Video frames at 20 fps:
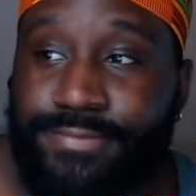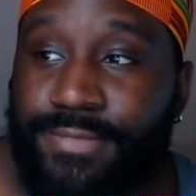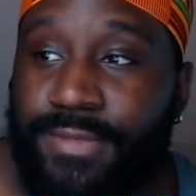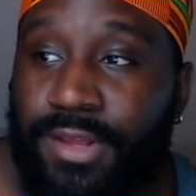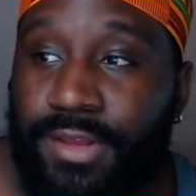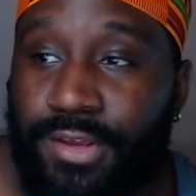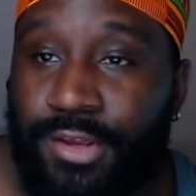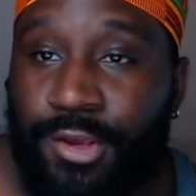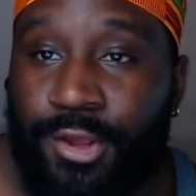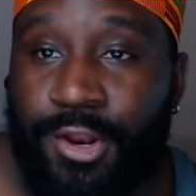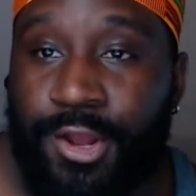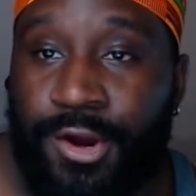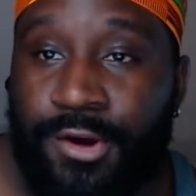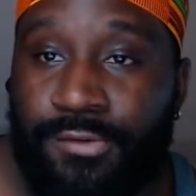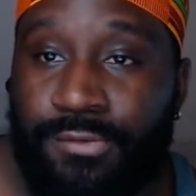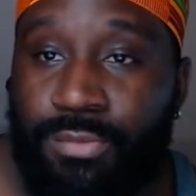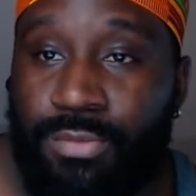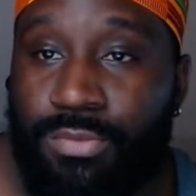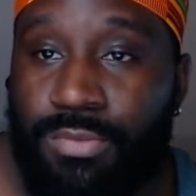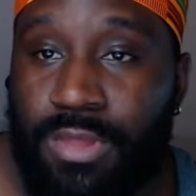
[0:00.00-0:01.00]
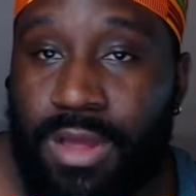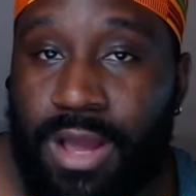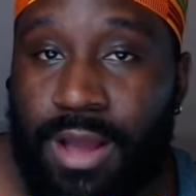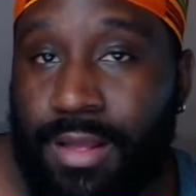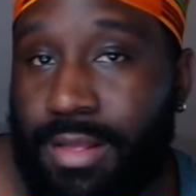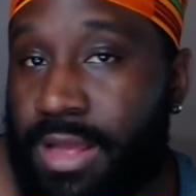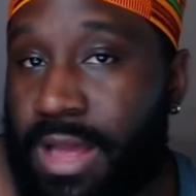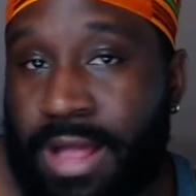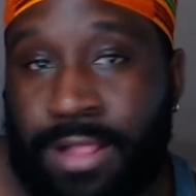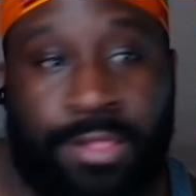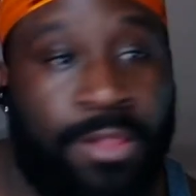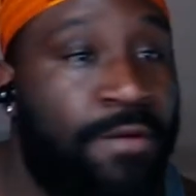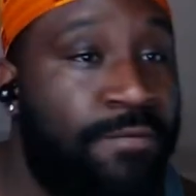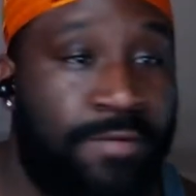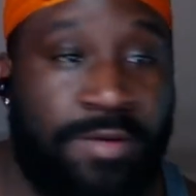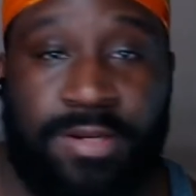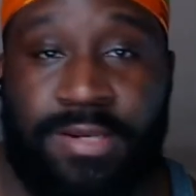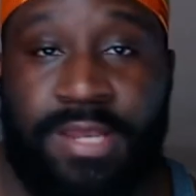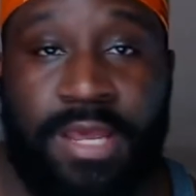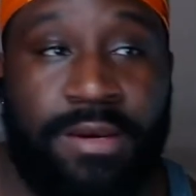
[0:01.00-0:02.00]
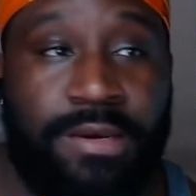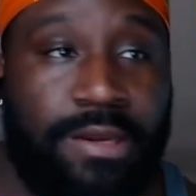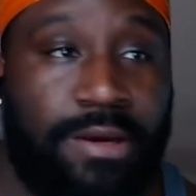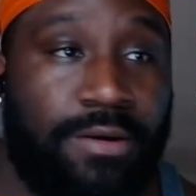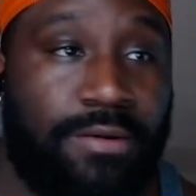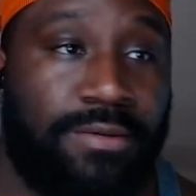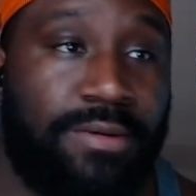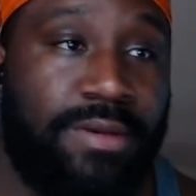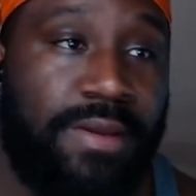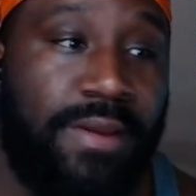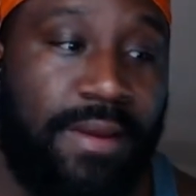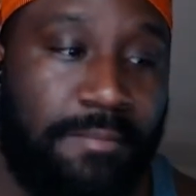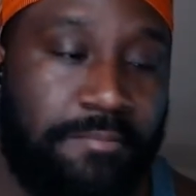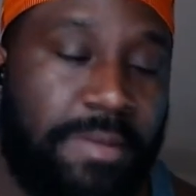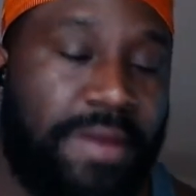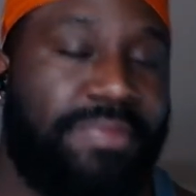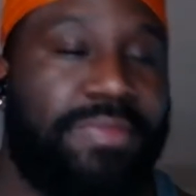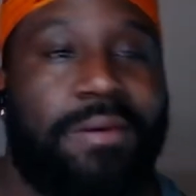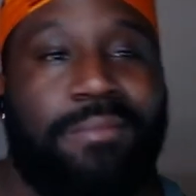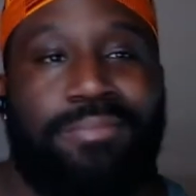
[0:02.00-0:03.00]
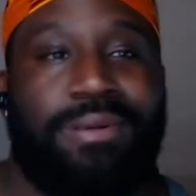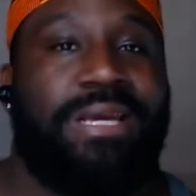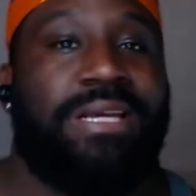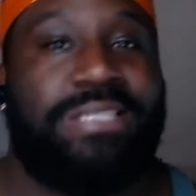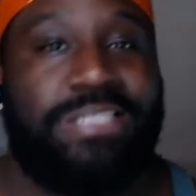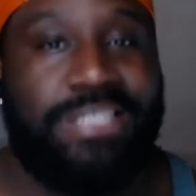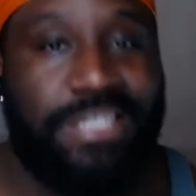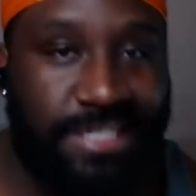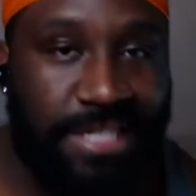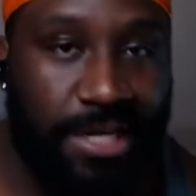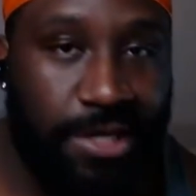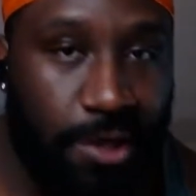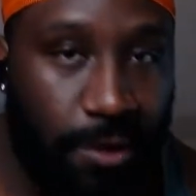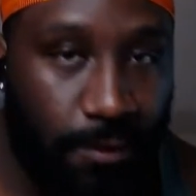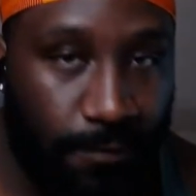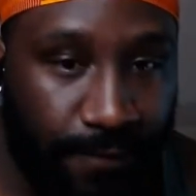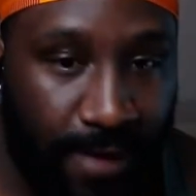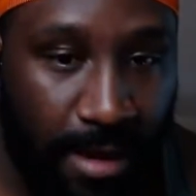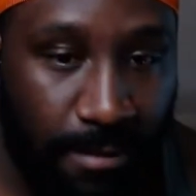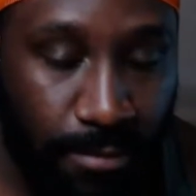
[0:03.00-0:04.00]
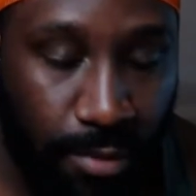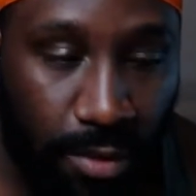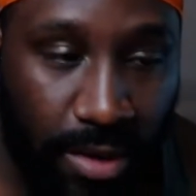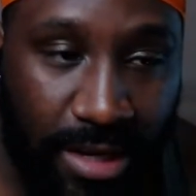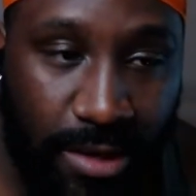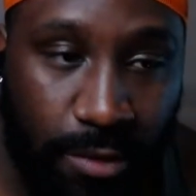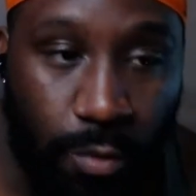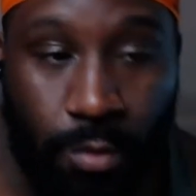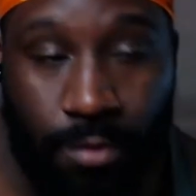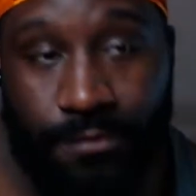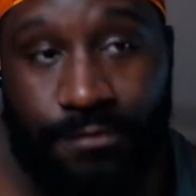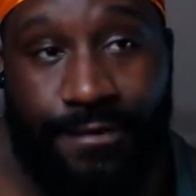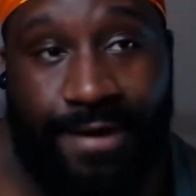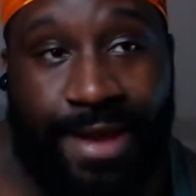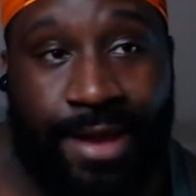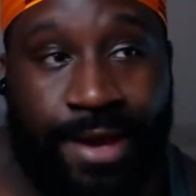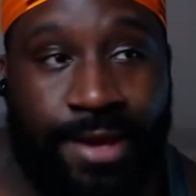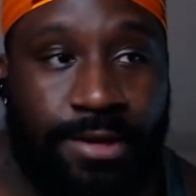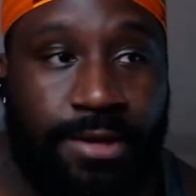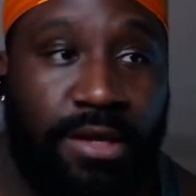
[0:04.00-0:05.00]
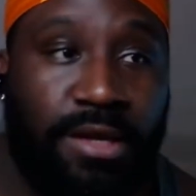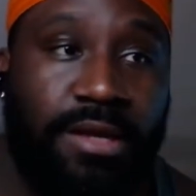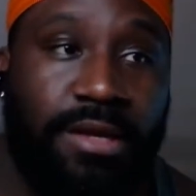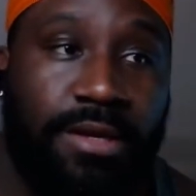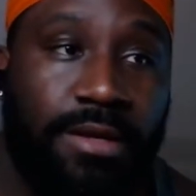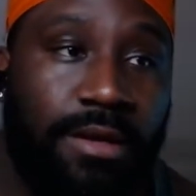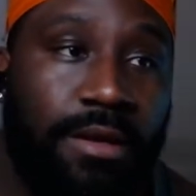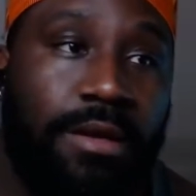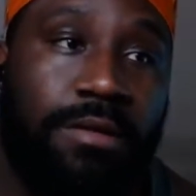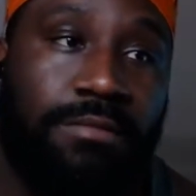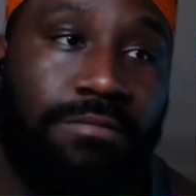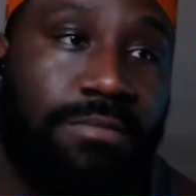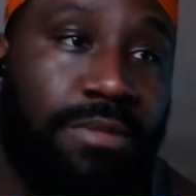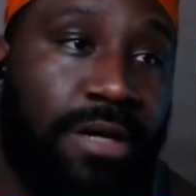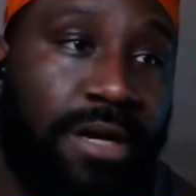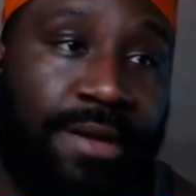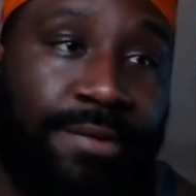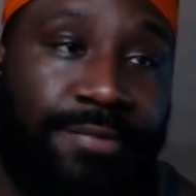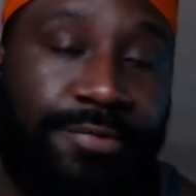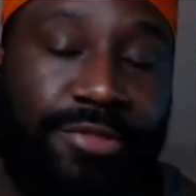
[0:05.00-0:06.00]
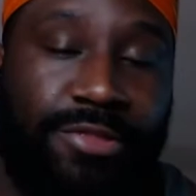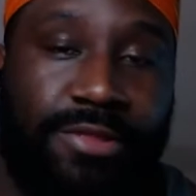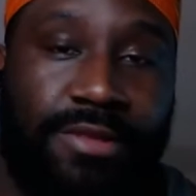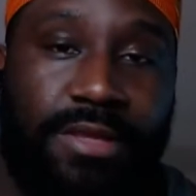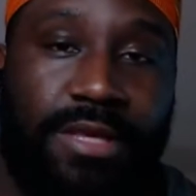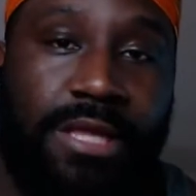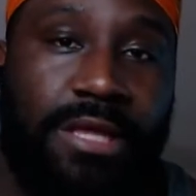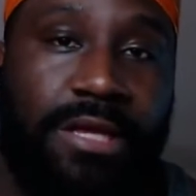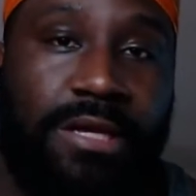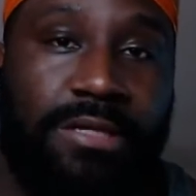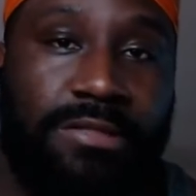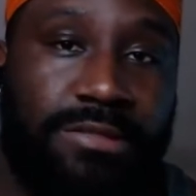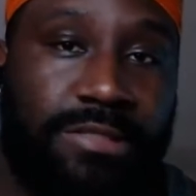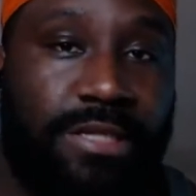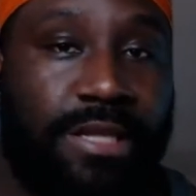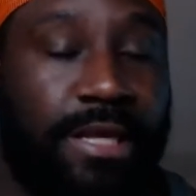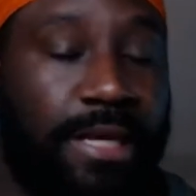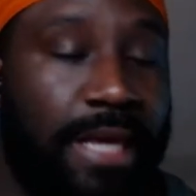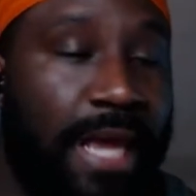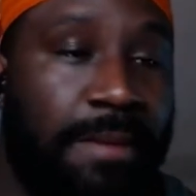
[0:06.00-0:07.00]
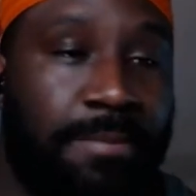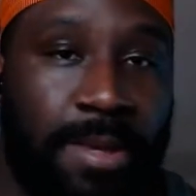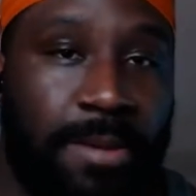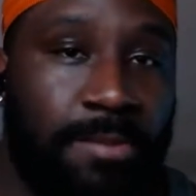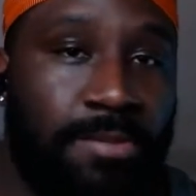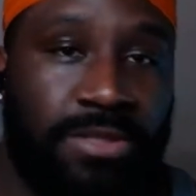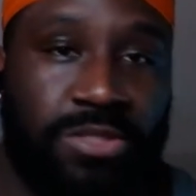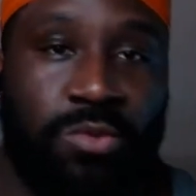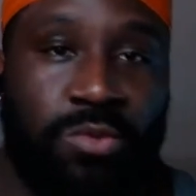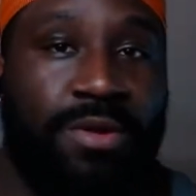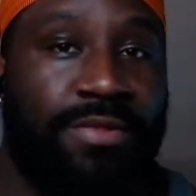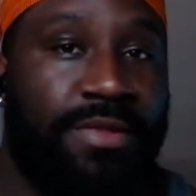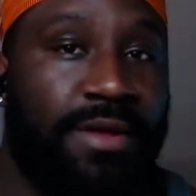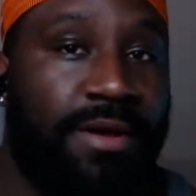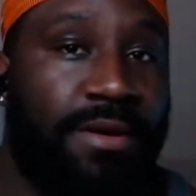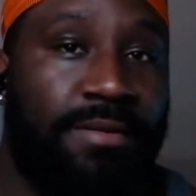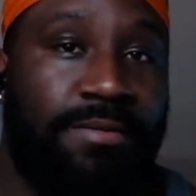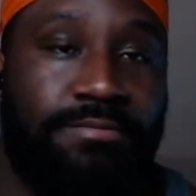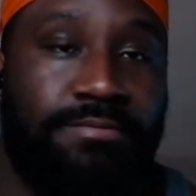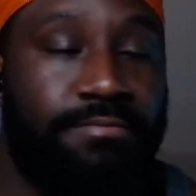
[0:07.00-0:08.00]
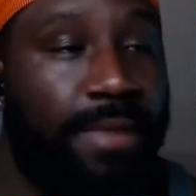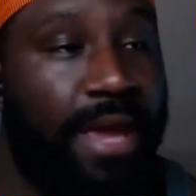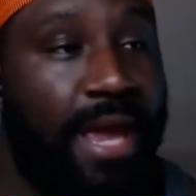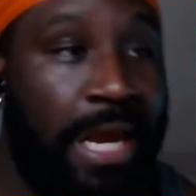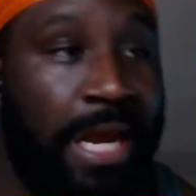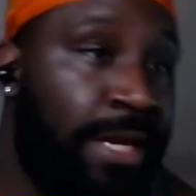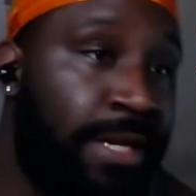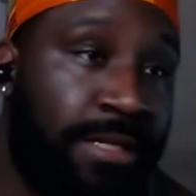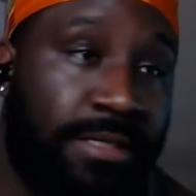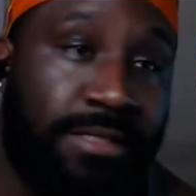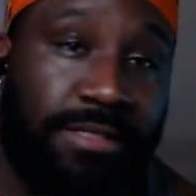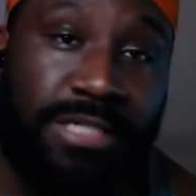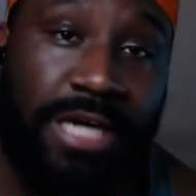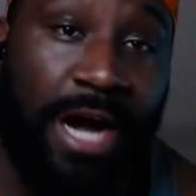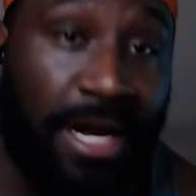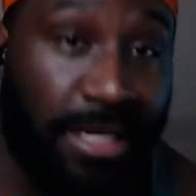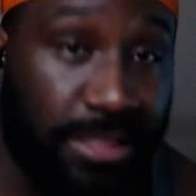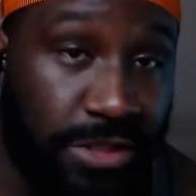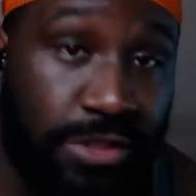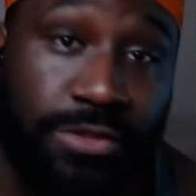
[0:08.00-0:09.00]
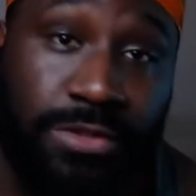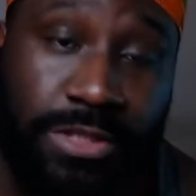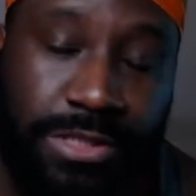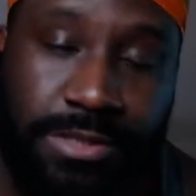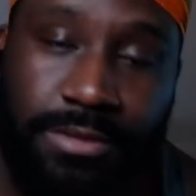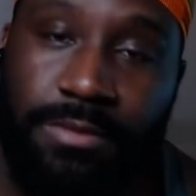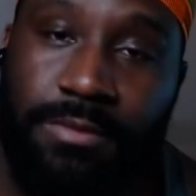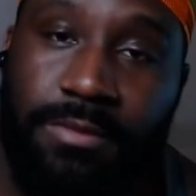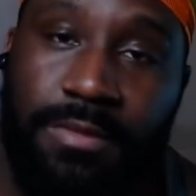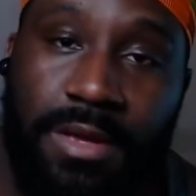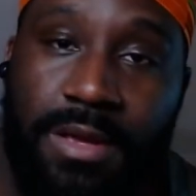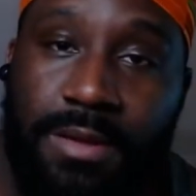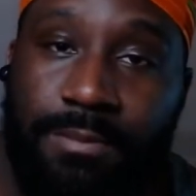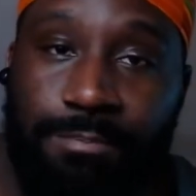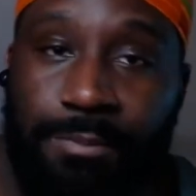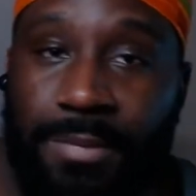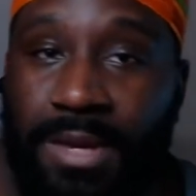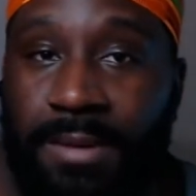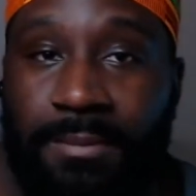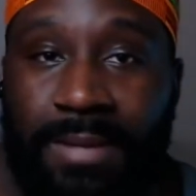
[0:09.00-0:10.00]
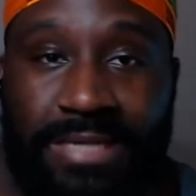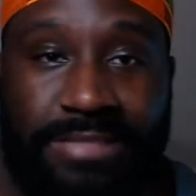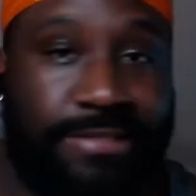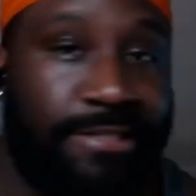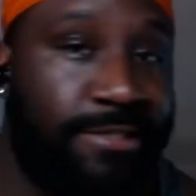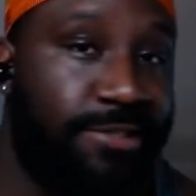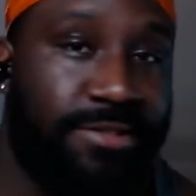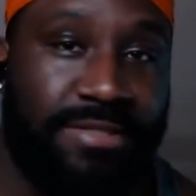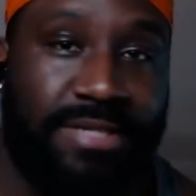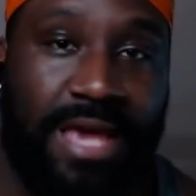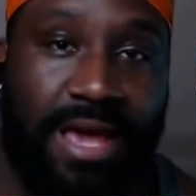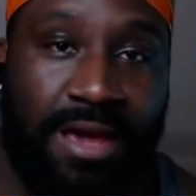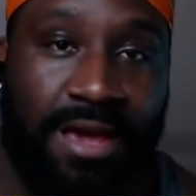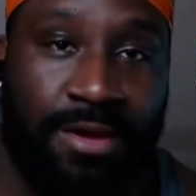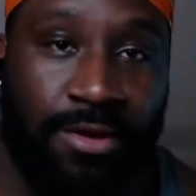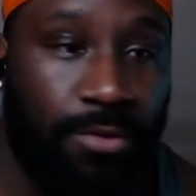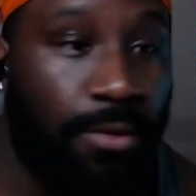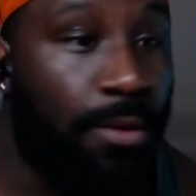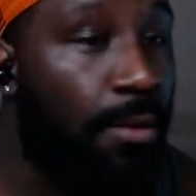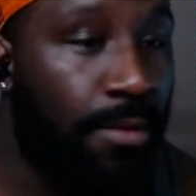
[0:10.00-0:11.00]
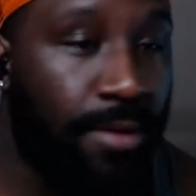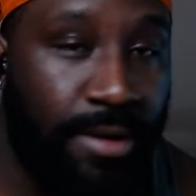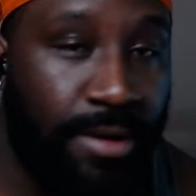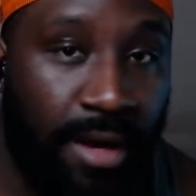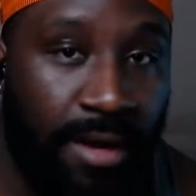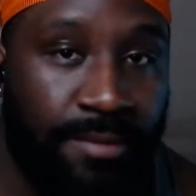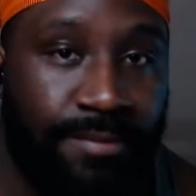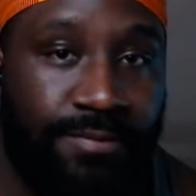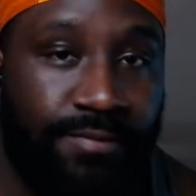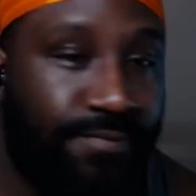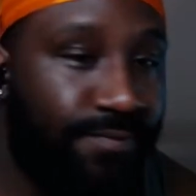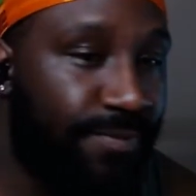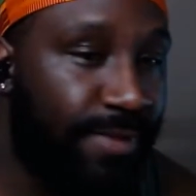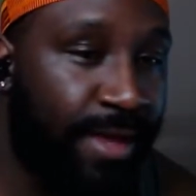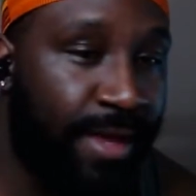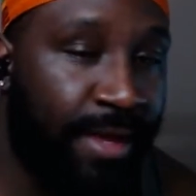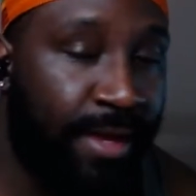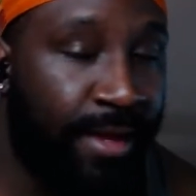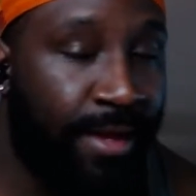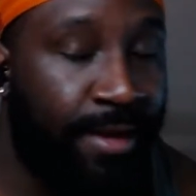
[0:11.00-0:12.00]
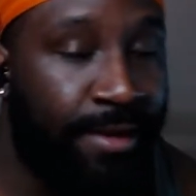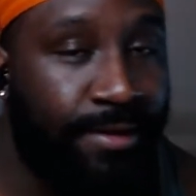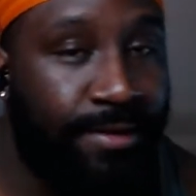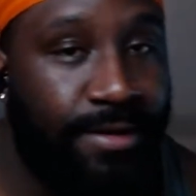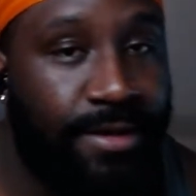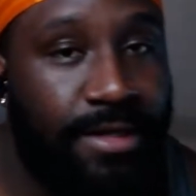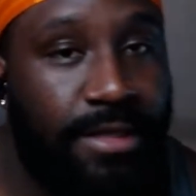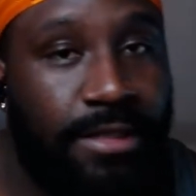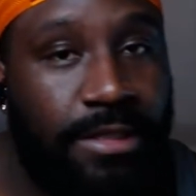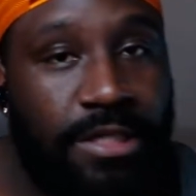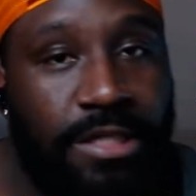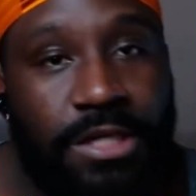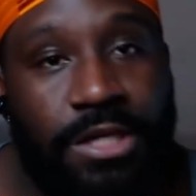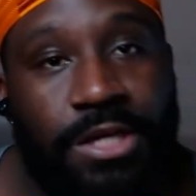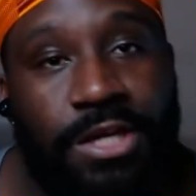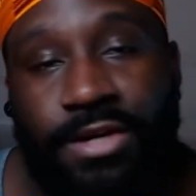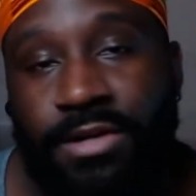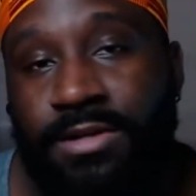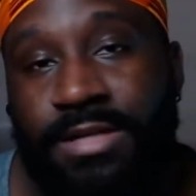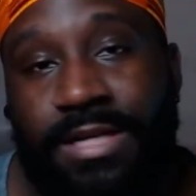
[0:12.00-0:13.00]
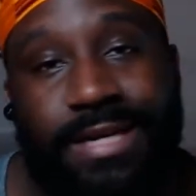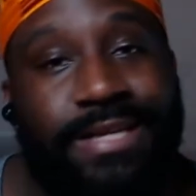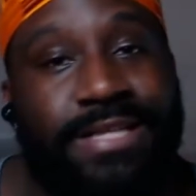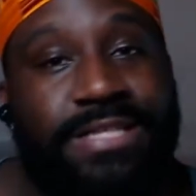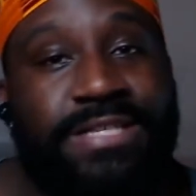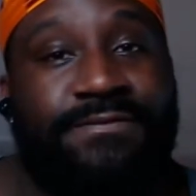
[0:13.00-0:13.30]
you know, I love Nintendo. I'm not the biggest Nintendo fanboy or fan, but the GameCube was one of the main consoles me and my sisters had growing up, and you know, it